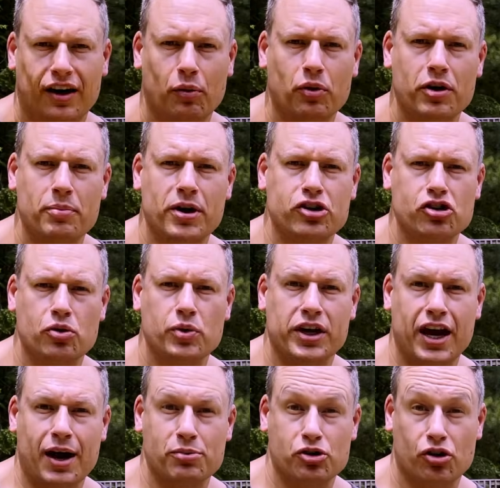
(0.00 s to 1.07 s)
I want to make sure we
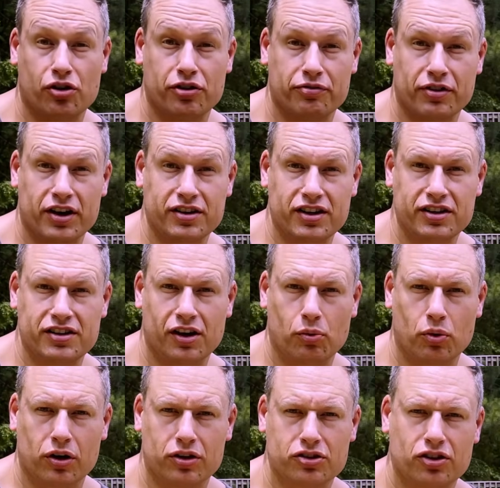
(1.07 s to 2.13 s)
capture all the fine detail
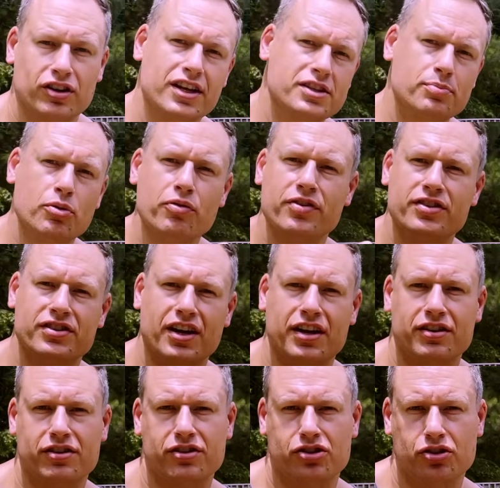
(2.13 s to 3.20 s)
work, so let's move inside
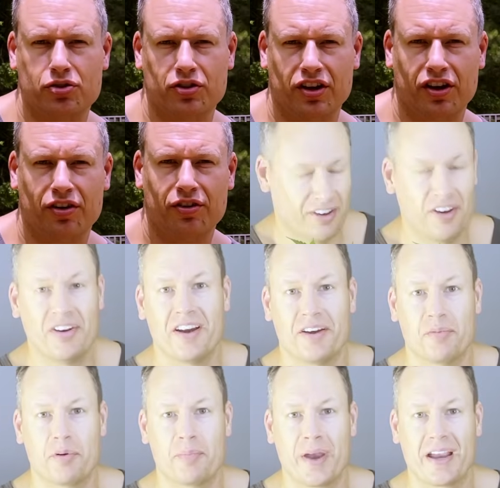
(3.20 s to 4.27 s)
to the studio. All
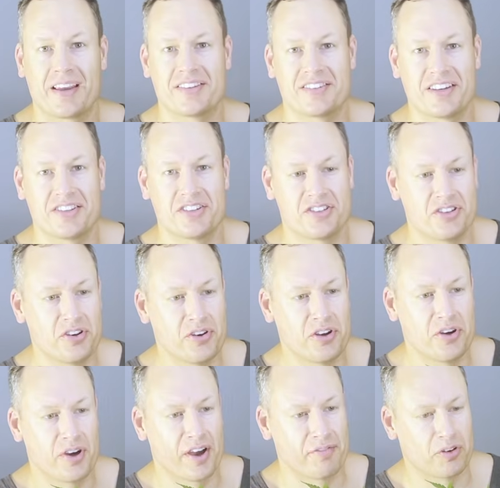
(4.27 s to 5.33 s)
right, we're back inside the
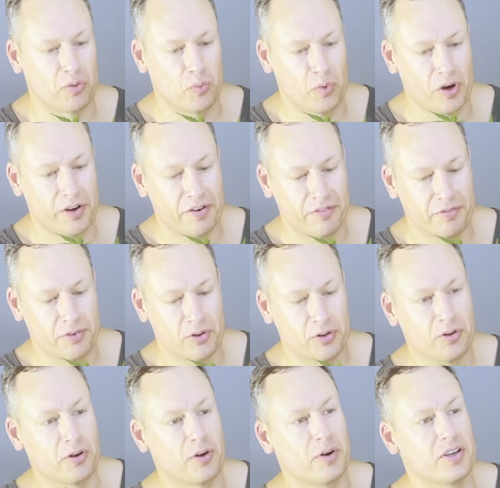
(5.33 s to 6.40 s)
studio after one full
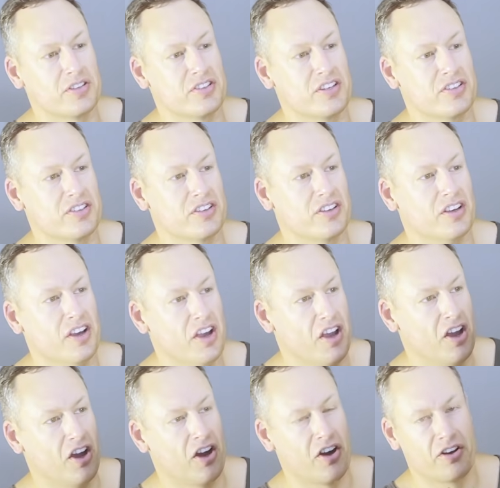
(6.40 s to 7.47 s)
growing season
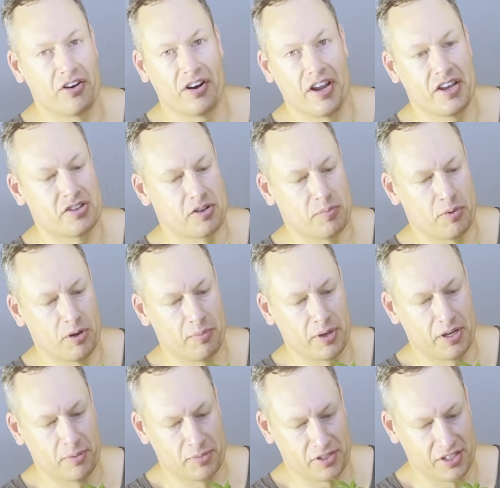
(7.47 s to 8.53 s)
on our Acer
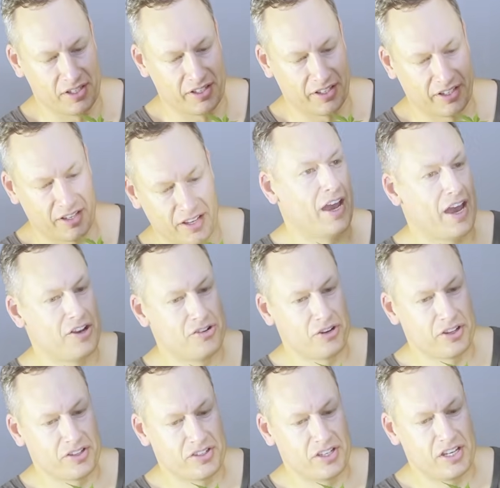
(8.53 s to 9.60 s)
palmatum seedling. As you
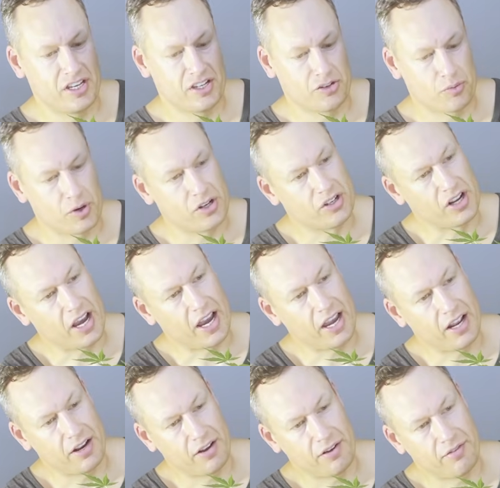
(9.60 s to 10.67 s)
can see, it's reached a
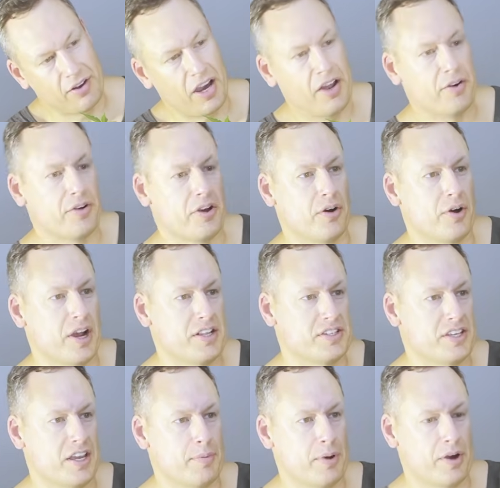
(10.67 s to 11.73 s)
height of, I don't know, I'd
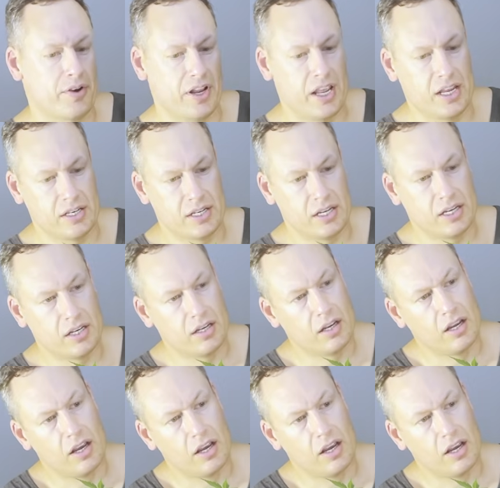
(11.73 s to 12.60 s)
say about 18